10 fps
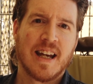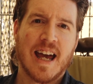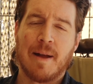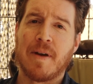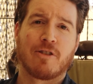
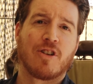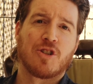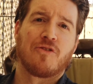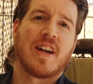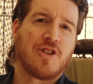and make
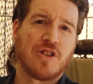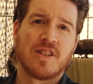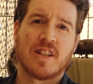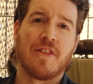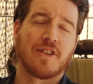
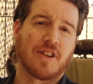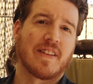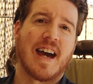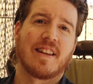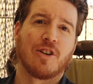reservations and things like
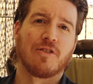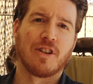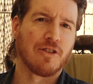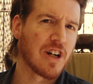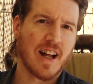that.
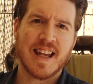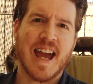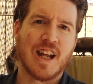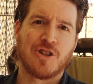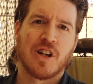They're cutting
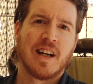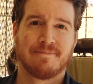edge.